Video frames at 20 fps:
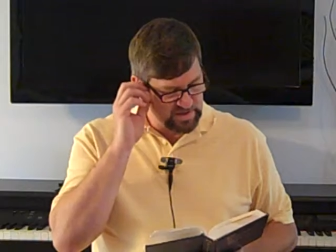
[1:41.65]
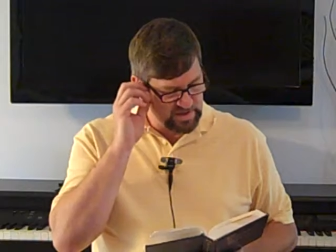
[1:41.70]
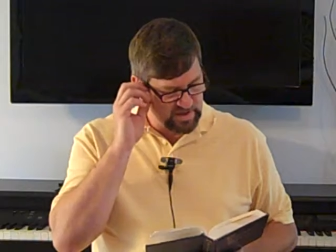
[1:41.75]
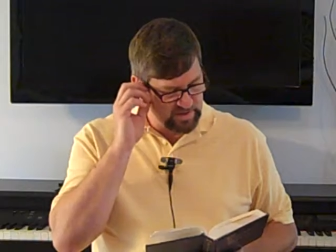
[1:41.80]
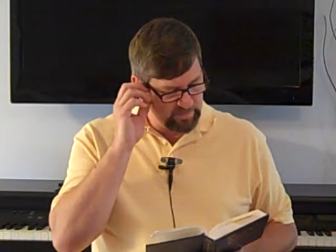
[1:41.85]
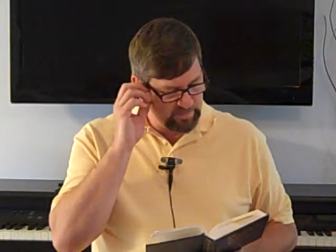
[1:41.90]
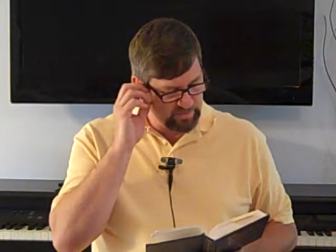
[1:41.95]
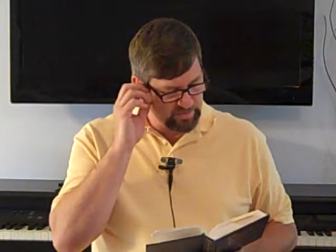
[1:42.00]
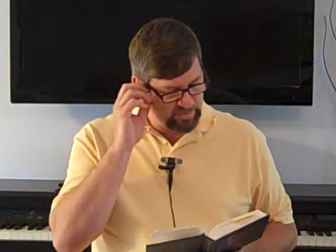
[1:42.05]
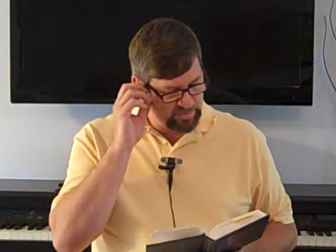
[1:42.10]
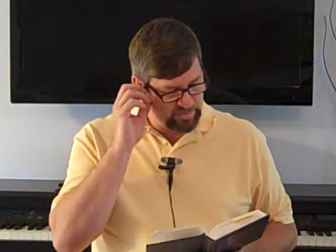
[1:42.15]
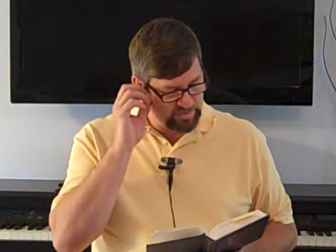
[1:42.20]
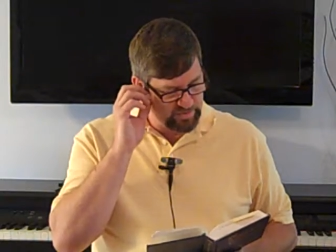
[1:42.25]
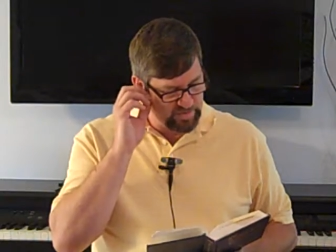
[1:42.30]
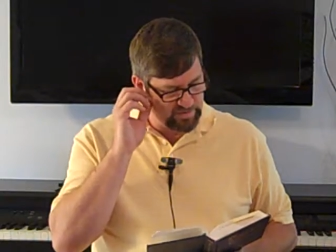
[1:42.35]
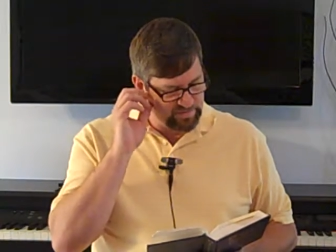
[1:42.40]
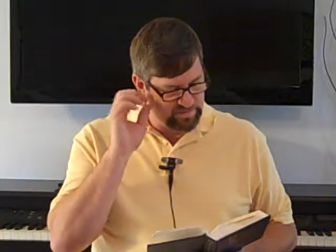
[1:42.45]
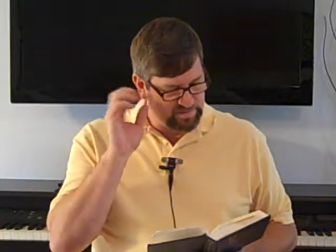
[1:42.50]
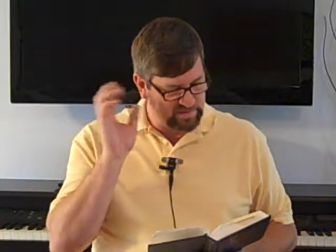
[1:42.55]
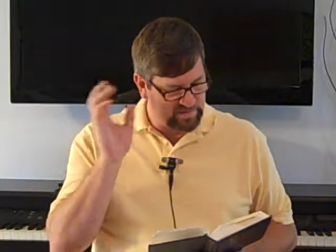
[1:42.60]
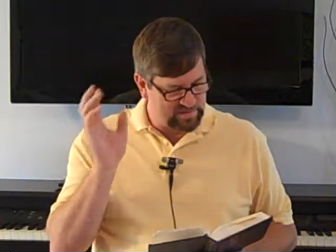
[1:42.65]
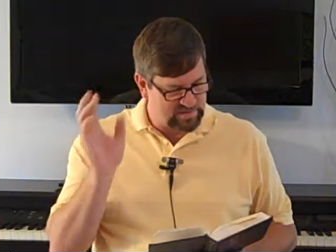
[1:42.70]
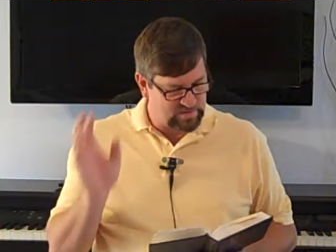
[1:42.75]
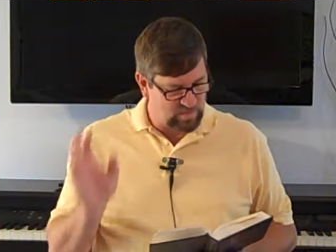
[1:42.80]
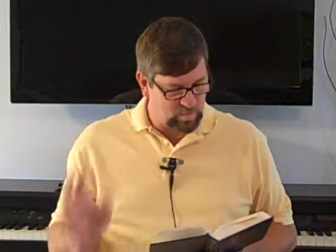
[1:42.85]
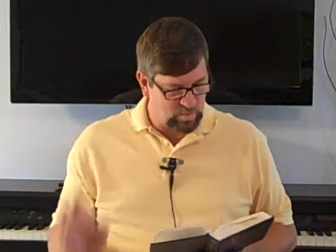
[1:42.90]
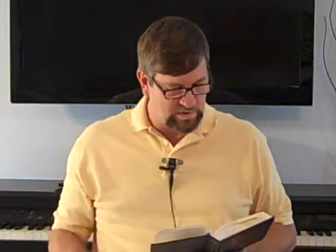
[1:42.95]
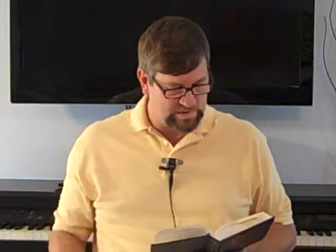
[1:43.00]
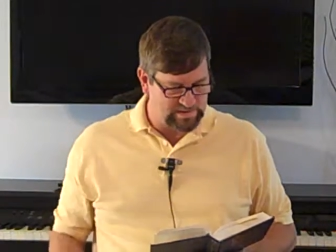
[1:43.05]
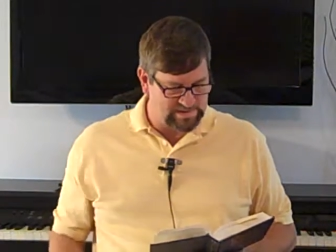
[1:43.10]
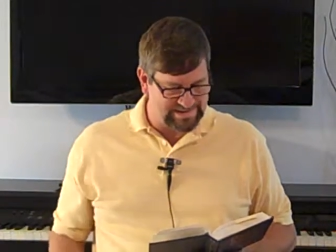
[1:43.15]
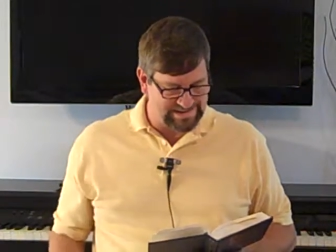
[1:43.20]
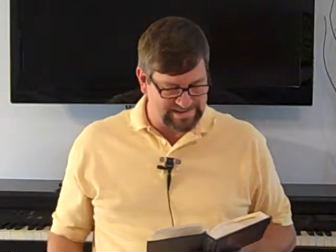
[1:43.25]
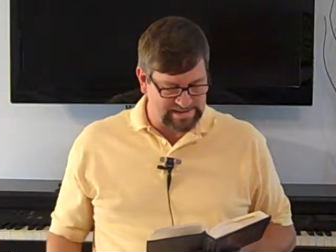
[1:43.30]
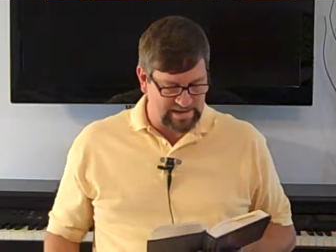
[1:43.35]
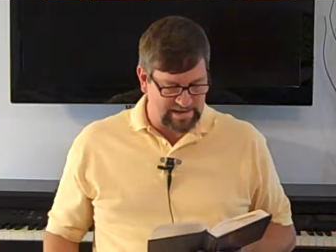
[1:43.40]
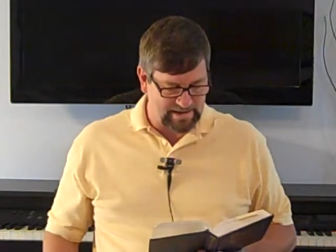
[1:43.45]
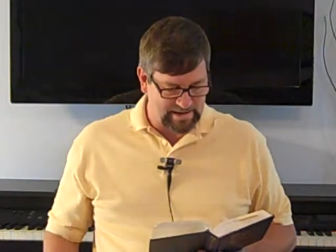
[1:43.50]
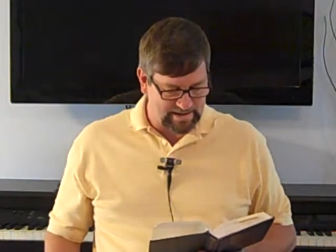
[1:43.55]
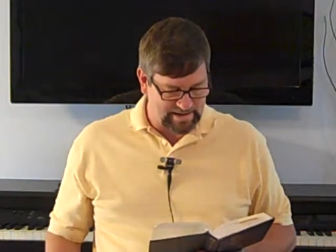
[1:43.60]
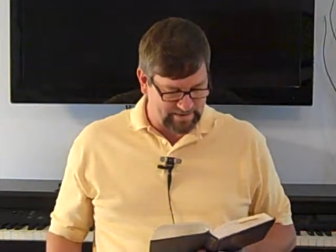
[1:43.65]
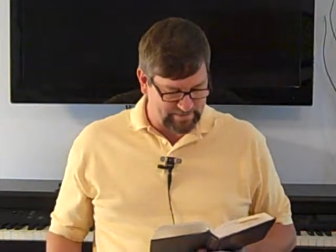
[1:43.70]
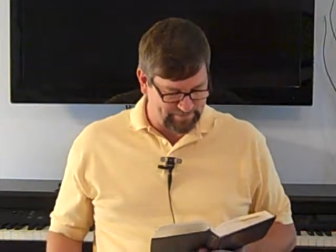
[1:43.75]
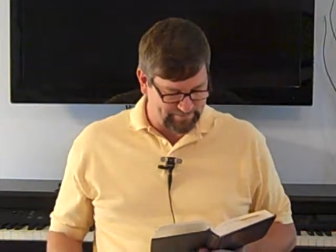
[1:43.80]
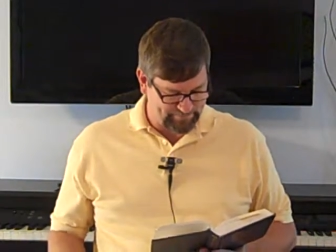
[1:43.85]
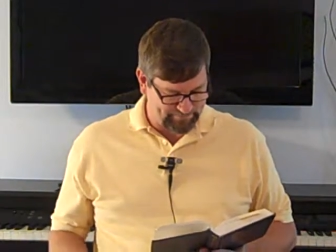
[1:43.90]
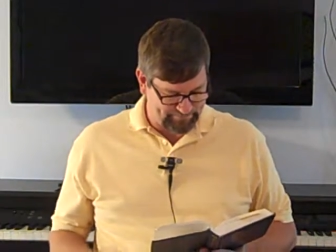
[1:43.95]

to keep from drifting to one side.